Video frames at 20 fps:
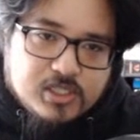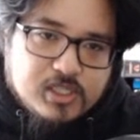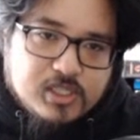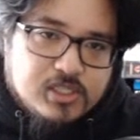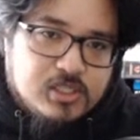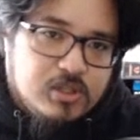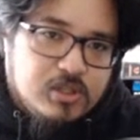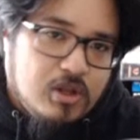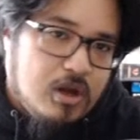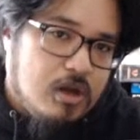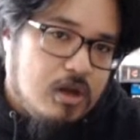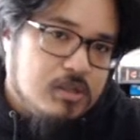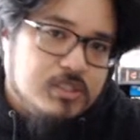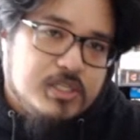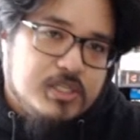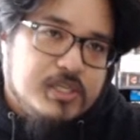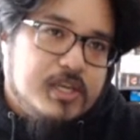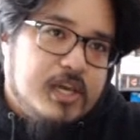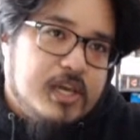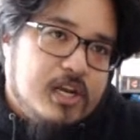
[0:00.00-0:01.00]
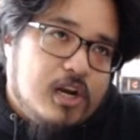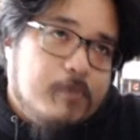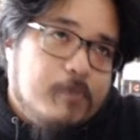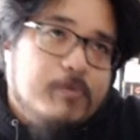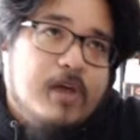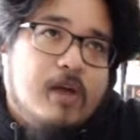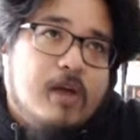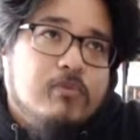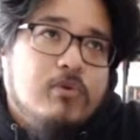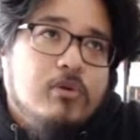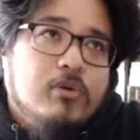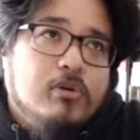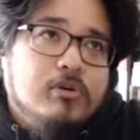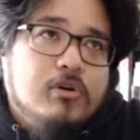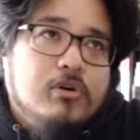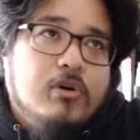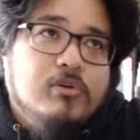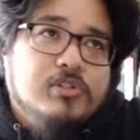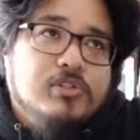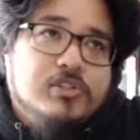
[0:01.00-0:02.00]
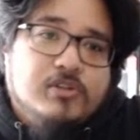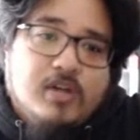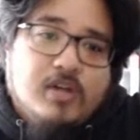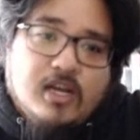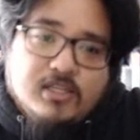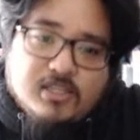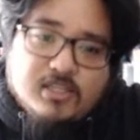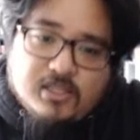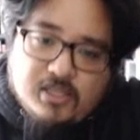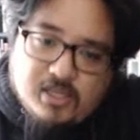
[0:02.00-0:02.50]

as long to get up that roller coaster as it